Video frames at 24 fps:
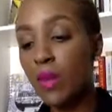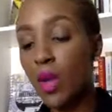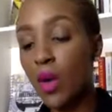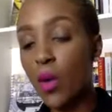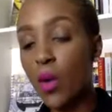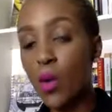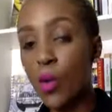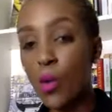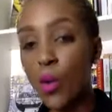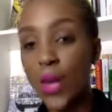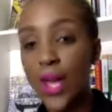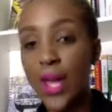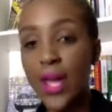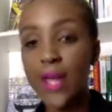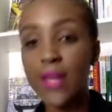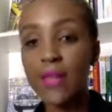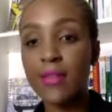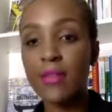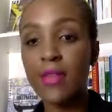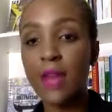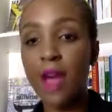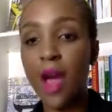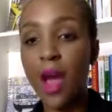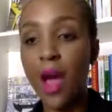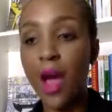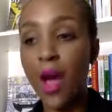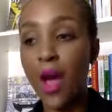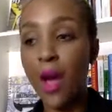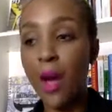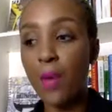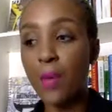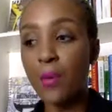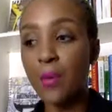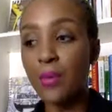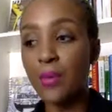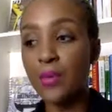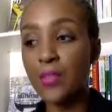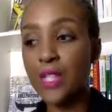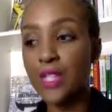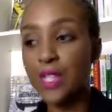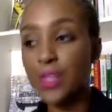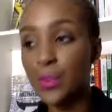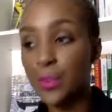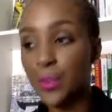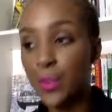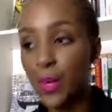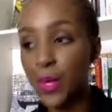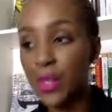with
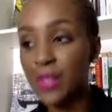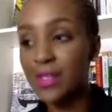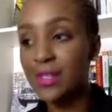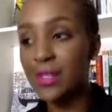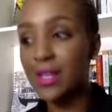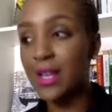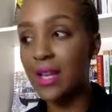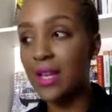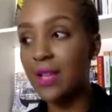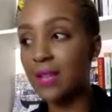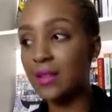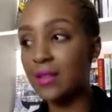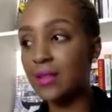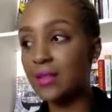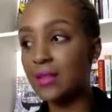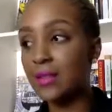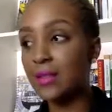this person,